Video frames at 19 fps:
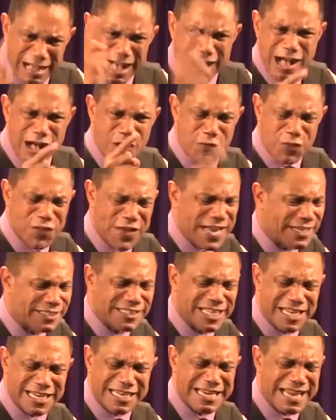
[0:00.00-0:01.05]
Call
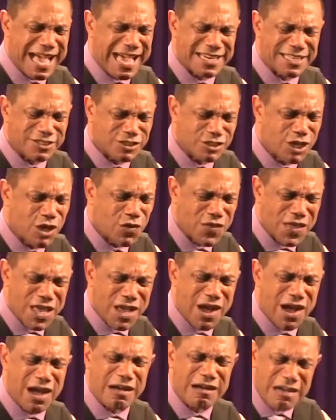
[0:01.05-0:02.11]
things that are not as though they
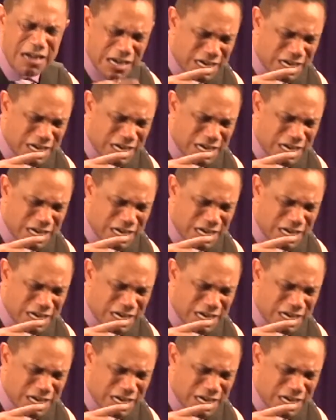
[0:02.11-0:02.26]
are